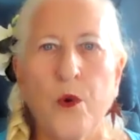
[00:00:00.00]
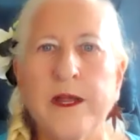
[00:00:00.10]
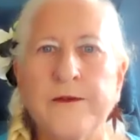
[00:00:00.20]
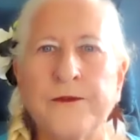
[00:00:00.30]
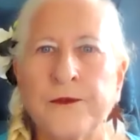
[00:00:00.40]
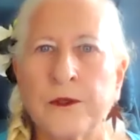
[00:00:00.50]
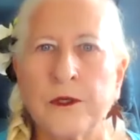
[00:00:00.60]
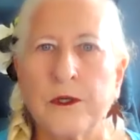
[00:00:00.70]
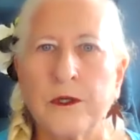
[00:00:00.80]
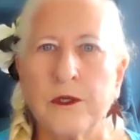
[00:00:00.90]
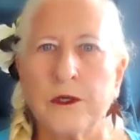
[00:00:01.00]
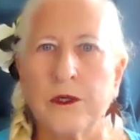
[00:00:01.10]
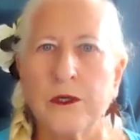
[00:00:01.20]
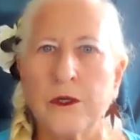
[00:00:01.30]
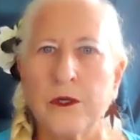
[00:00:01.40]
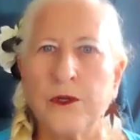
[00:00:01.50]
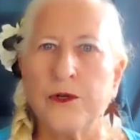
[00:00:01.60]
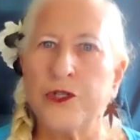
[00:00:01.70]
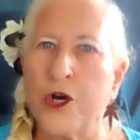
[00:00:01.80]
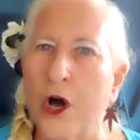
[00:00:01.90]
What if
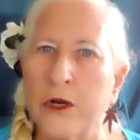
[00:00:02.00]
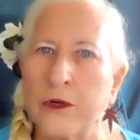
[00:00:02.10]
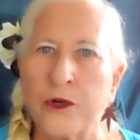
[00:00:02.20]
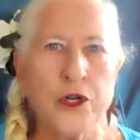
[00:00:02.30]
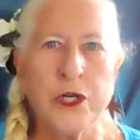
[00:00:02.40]
your daughter